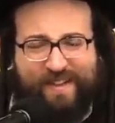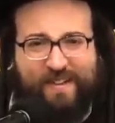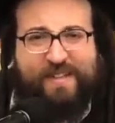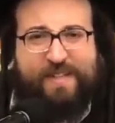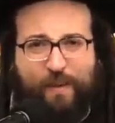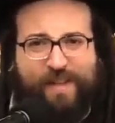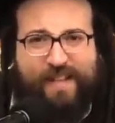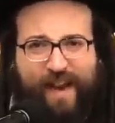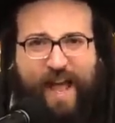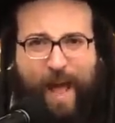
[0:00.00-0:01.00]
you see what's
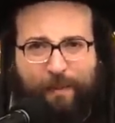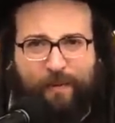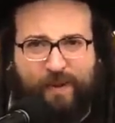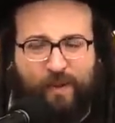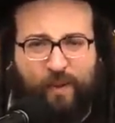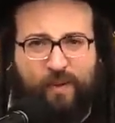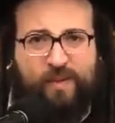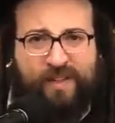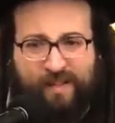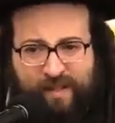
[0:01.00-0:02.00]
going to happen with you. In
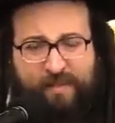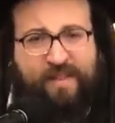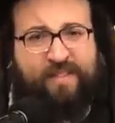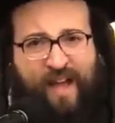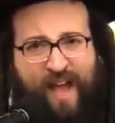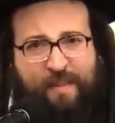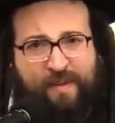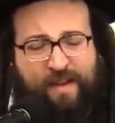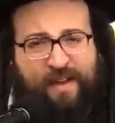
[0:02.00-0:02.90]
the meantime,